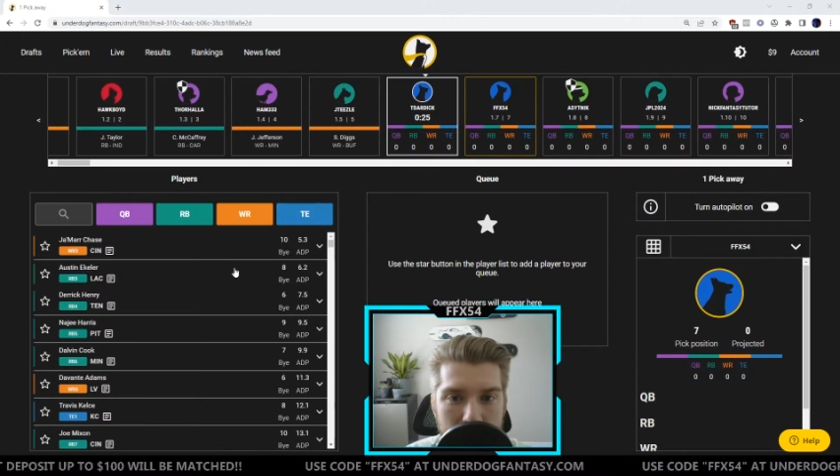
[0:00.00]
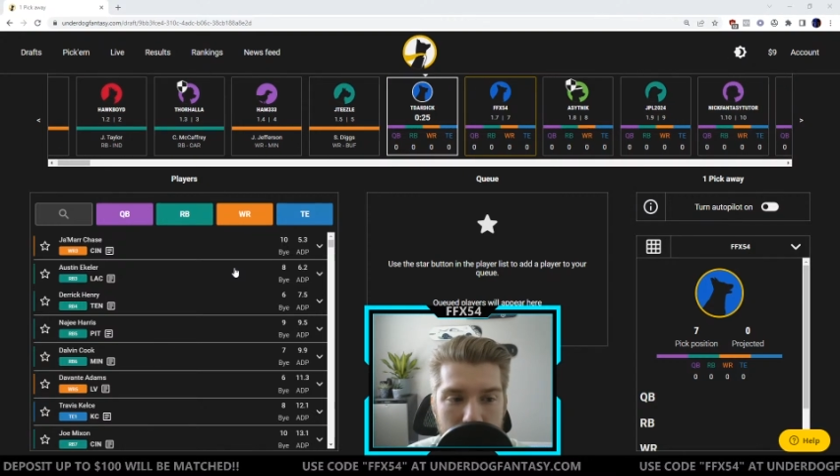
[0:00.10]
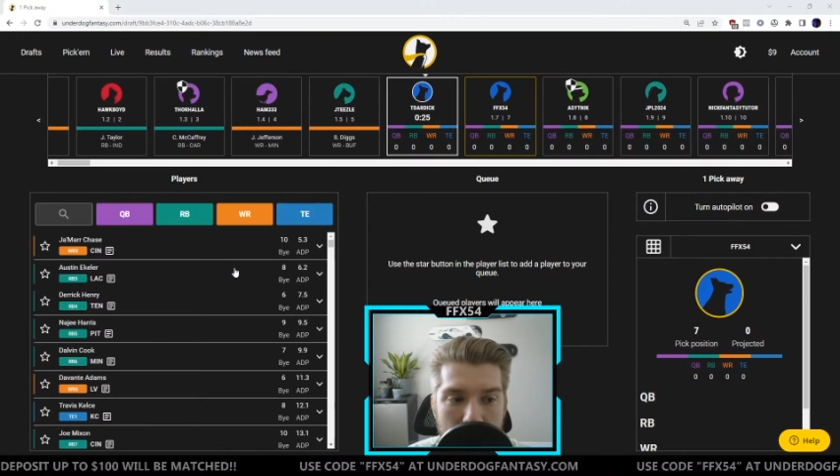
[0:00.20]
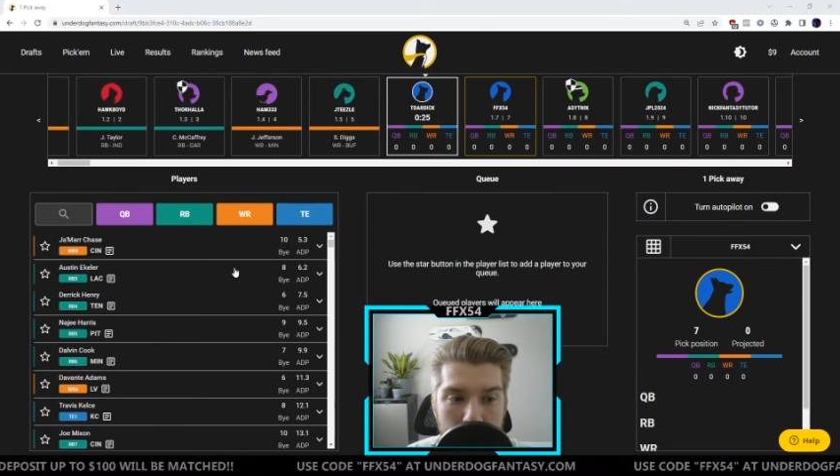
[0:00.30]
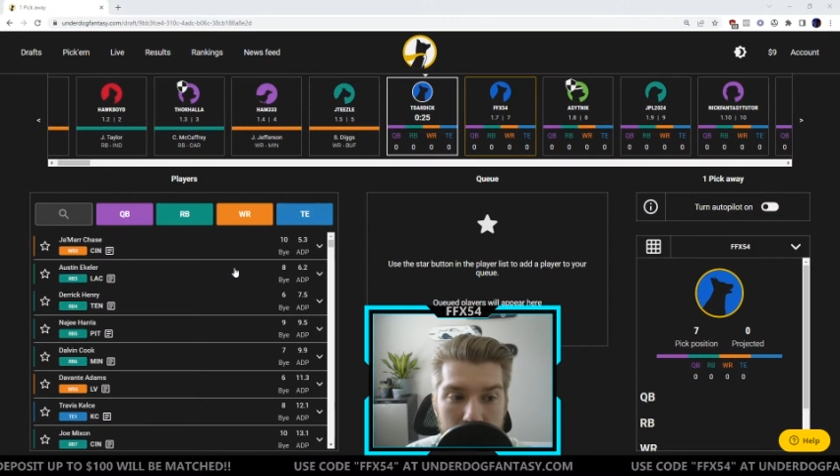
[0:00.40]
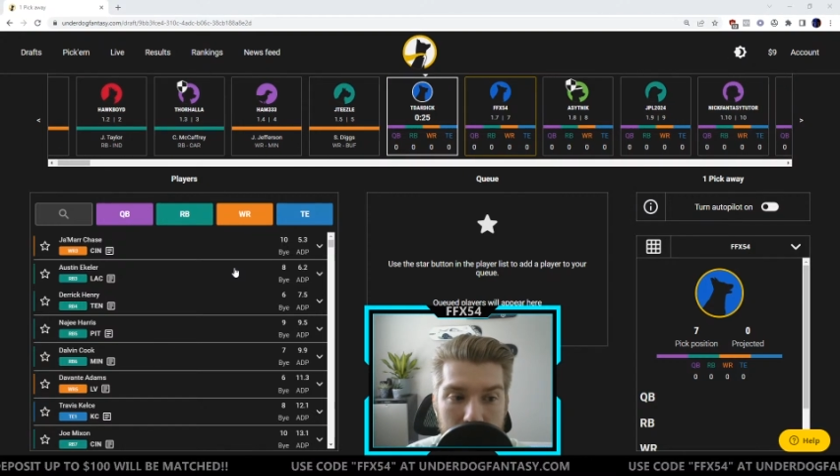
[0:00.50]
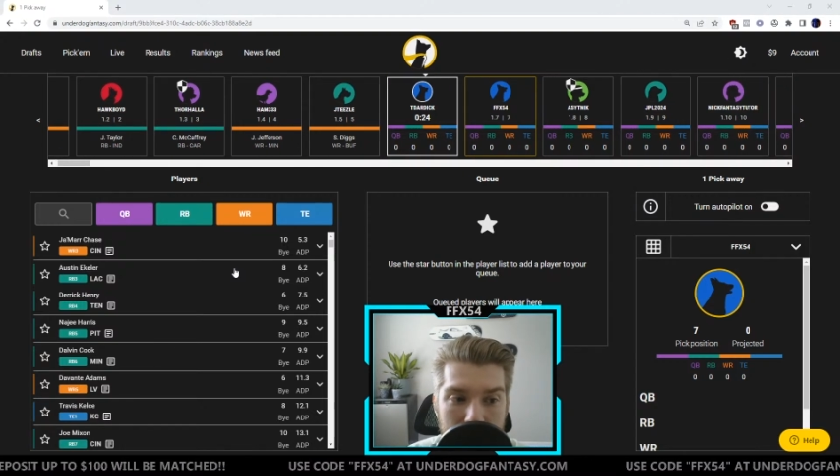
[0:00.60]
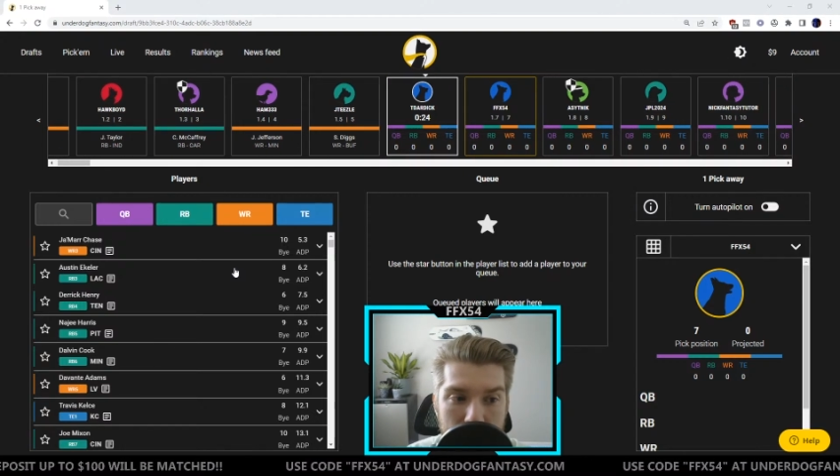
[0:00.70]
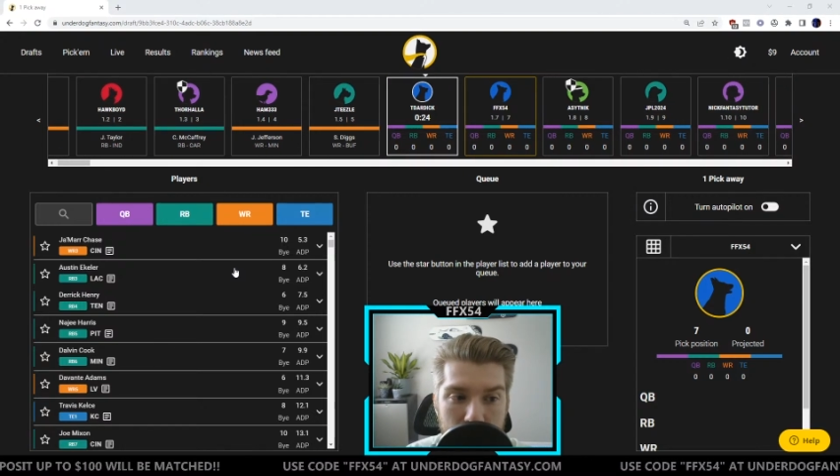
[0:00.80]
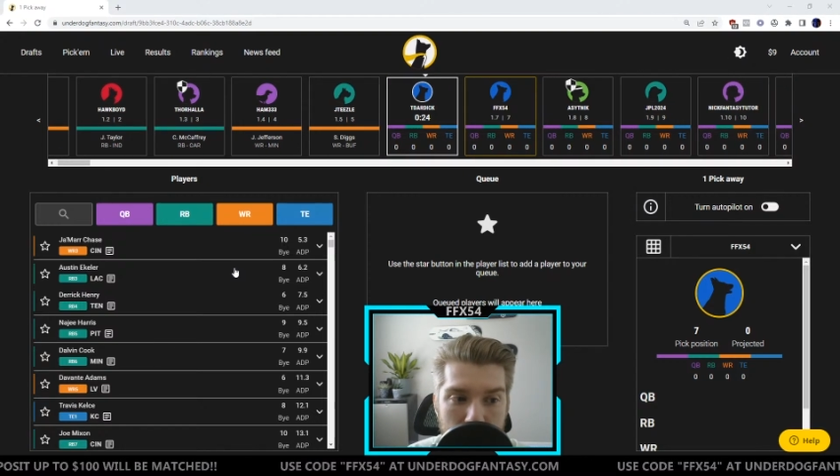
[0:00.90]
I would
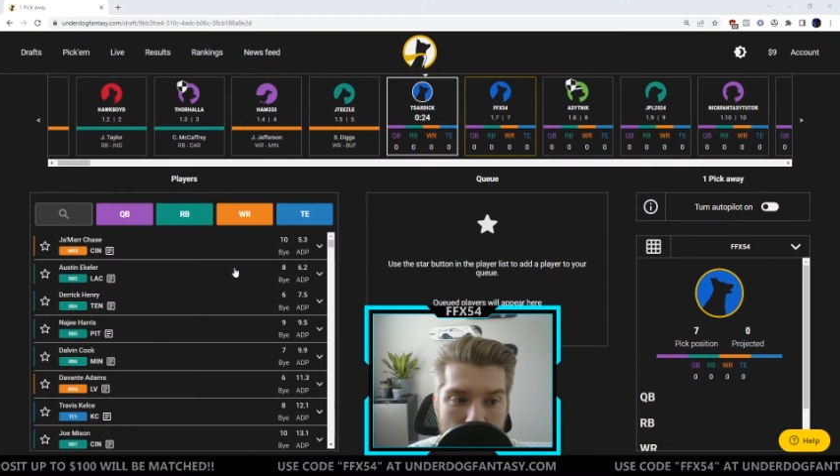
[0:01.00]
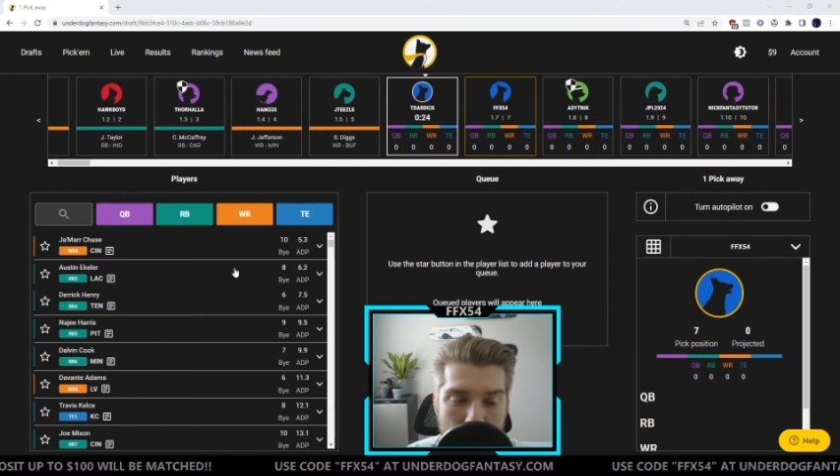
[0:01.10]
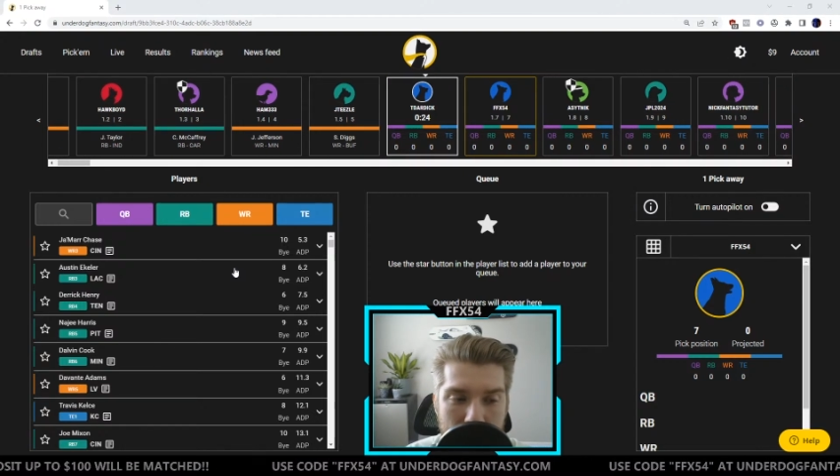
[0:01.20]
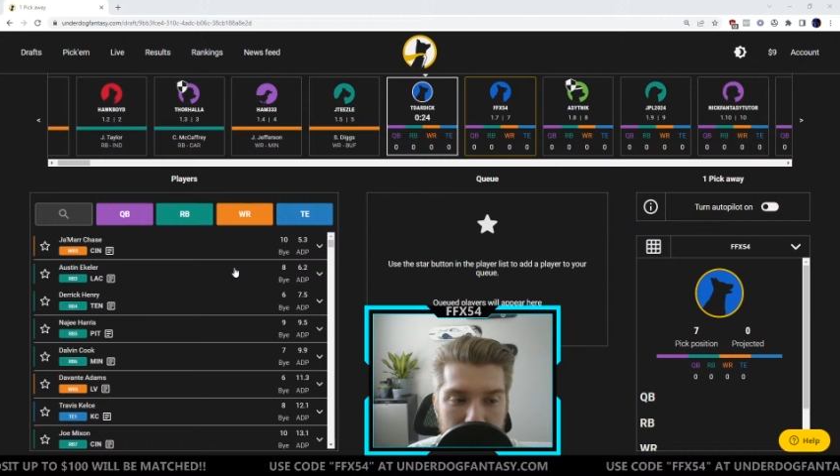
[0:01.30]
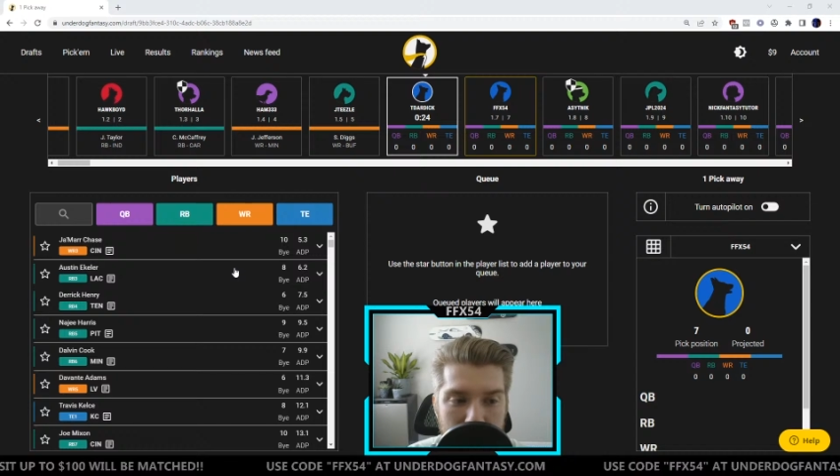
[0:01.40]
love for a running back to